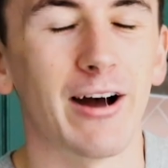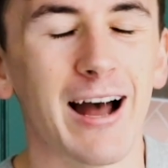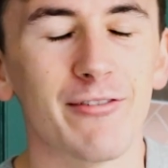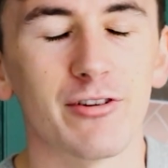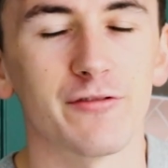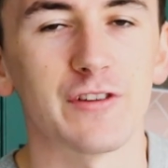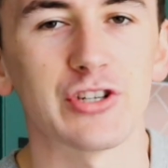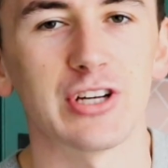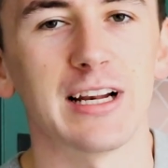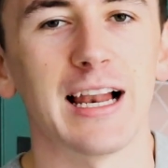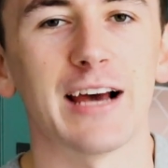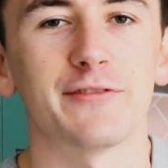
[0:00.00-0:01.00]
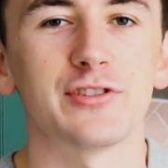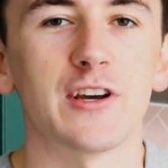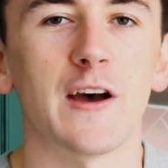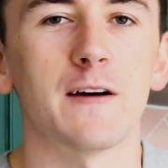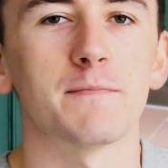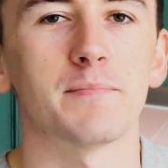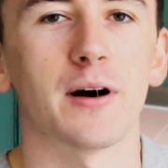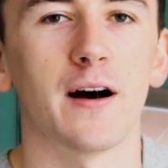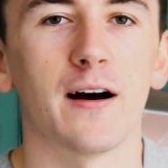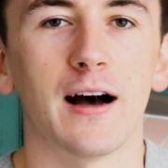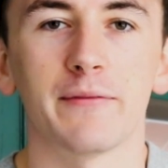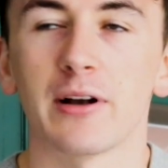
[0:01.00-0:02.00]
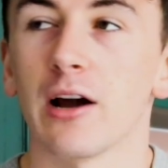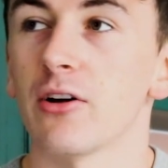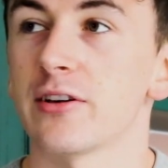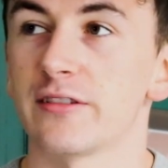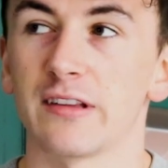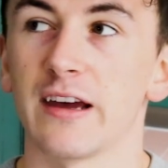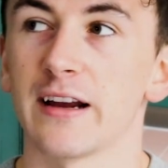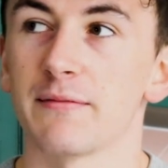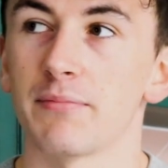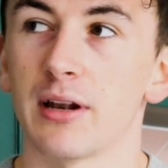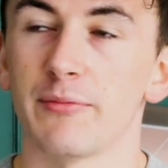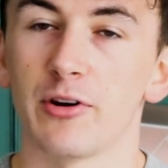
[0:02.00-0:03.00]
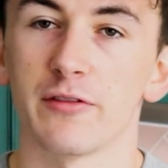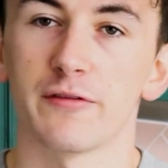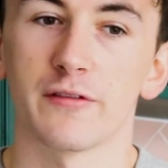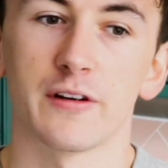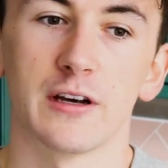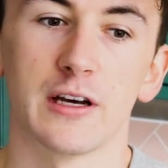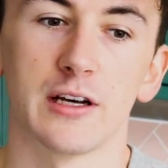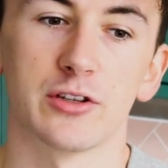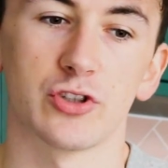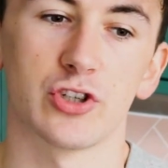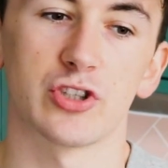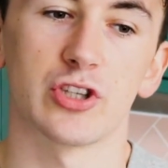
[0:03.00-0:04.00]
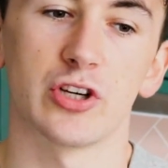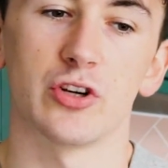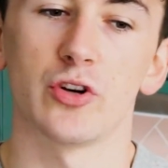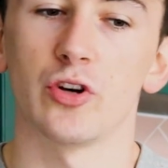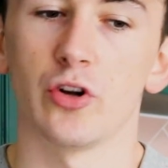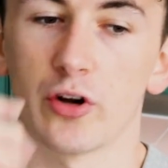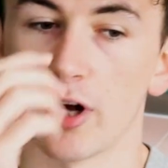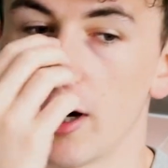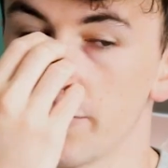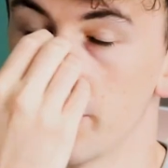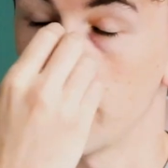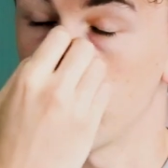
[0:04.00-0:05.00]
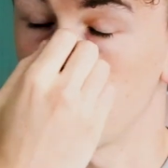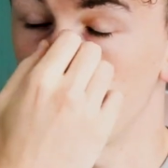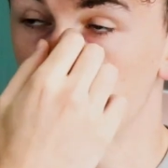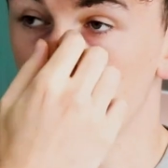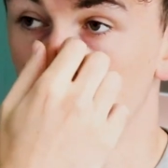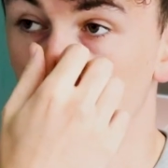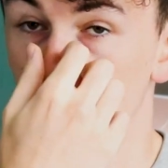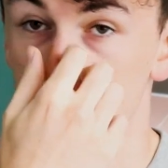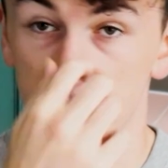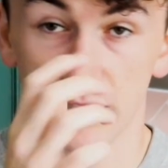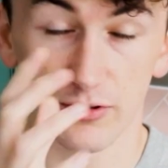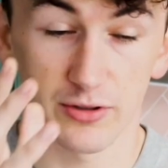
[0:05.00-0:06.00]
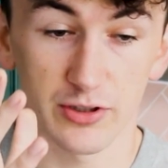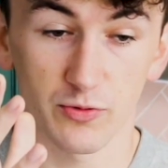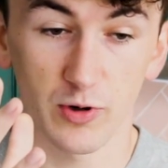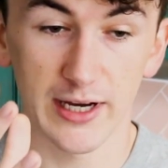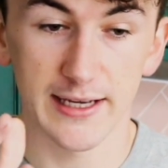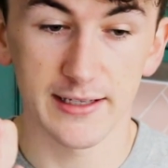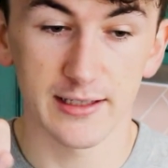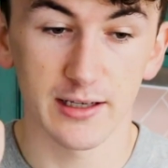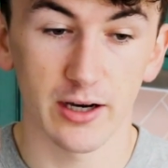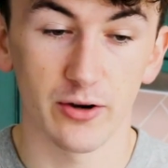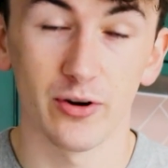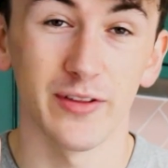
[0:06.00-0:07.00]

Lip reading: I haven't officially left yet, but I'm currently staying in Plymouth. Just to look after the dog while my sister is away, so